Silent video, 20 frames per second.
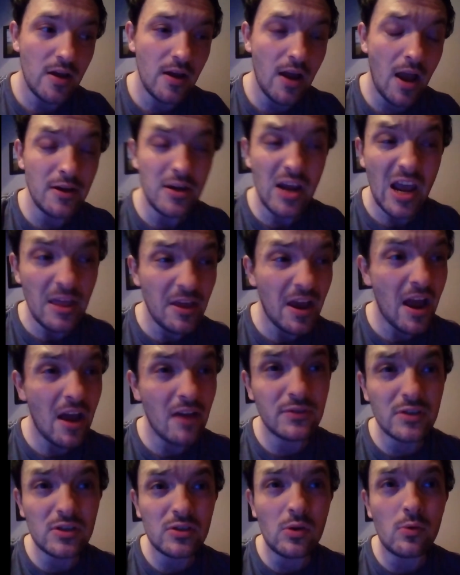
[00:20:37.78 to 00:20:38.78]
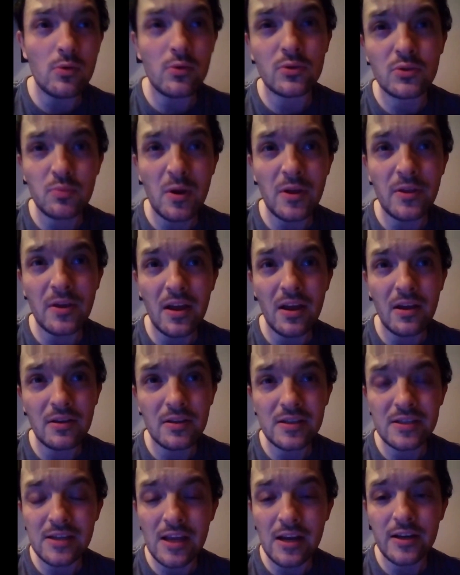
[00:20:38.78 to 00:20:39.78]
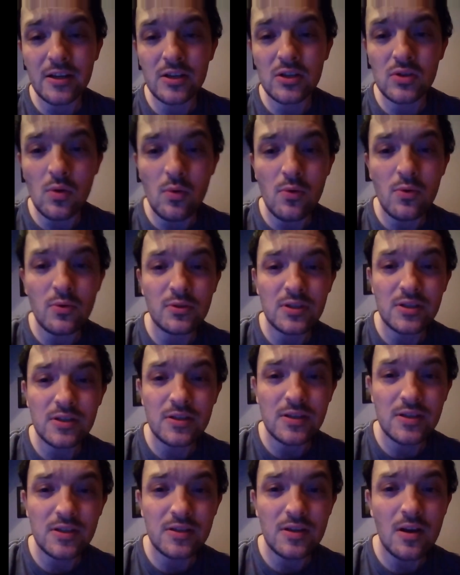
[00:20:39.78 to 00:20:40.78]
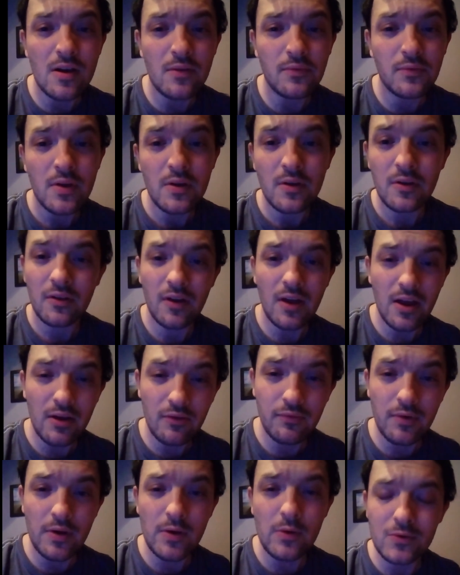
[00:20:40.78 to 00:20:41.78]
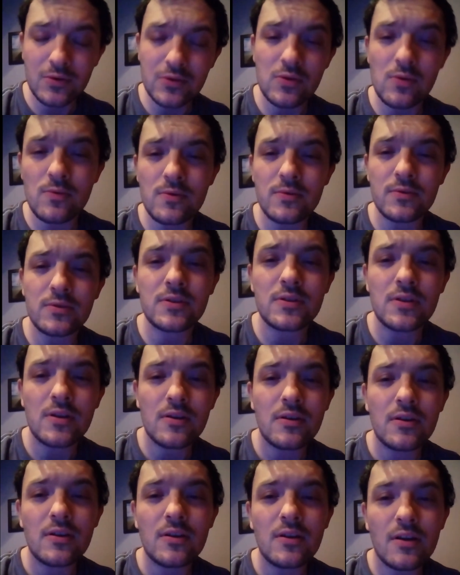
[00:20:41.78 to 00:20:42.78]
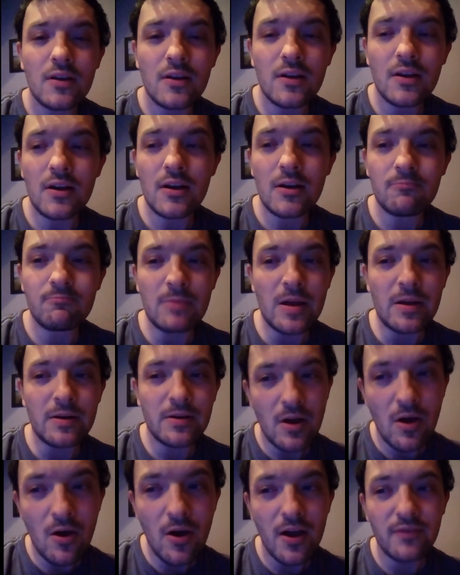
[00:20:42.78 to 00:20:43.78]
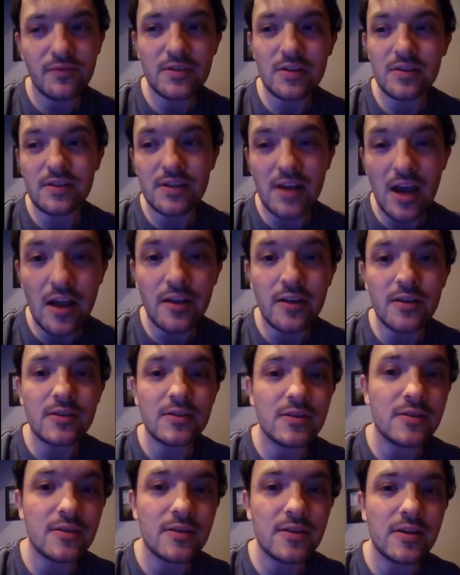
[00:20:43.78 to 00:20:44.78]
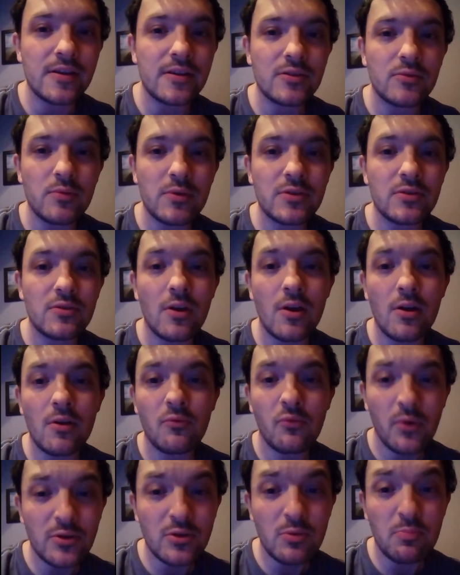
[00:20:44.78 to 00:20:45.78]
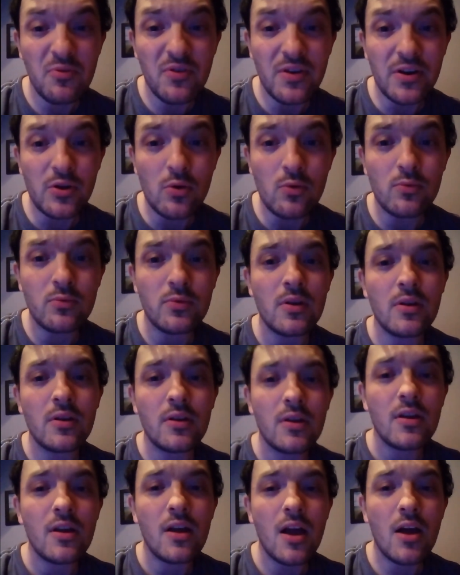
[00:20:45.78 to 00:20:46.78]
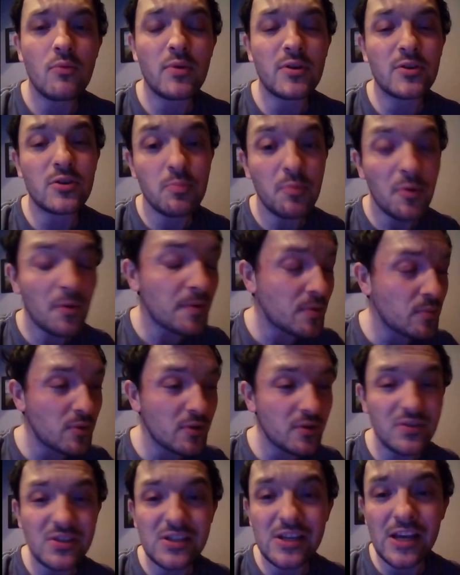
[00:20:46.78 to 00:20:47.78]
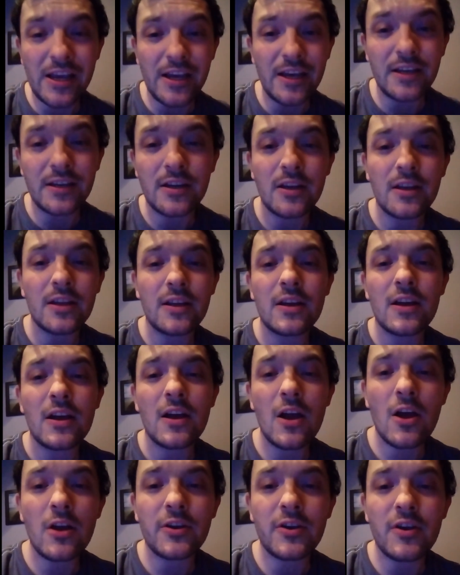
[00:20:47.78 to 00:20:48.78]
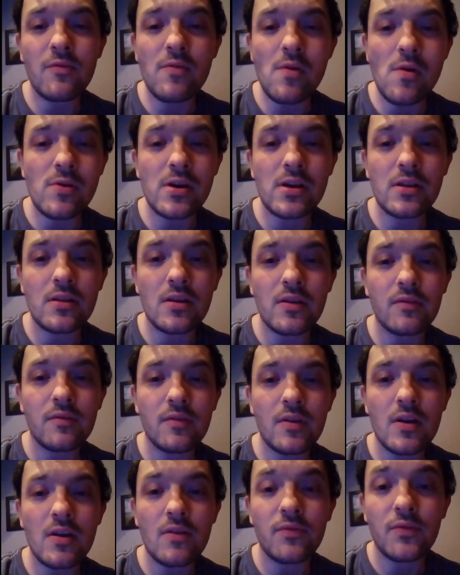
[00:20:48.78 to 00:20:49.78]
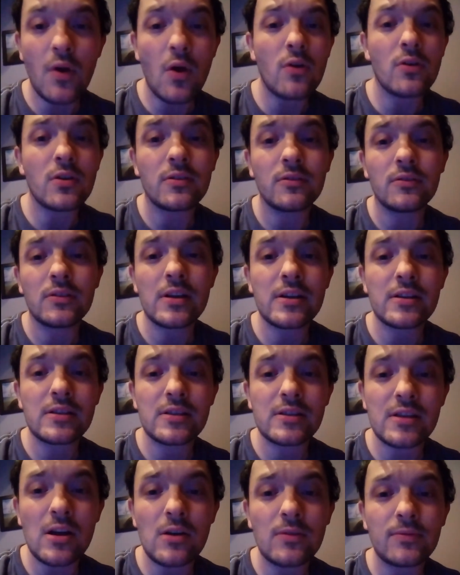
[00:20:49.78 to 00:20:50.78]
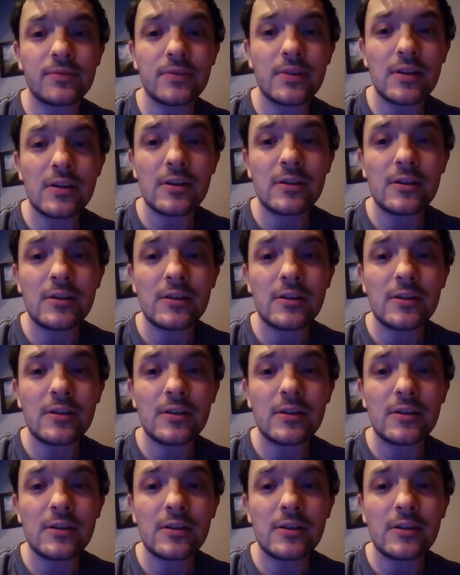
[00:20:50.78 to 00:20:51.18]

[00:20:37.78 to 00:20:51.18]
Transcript: And yeah, they have stores where they're selling swords and stuff, like real swords. Um, and knives and daggers and things, which are which are pretty cool, uh, which you probably would have seen earlier on in the uh, vlog itself.